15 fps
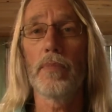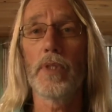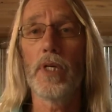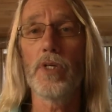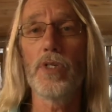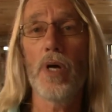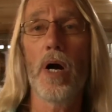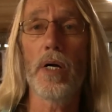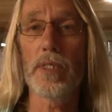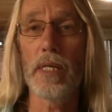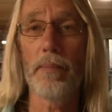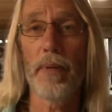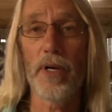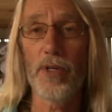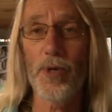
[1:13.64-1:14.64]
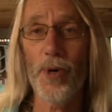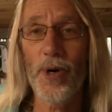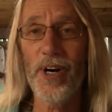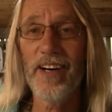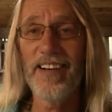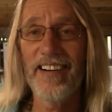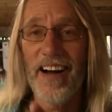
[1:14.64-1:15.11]
there's dogs at my
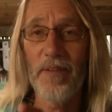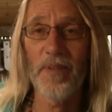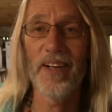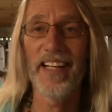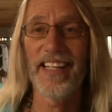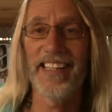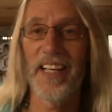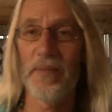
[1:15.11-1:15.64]
door. I'm gonna let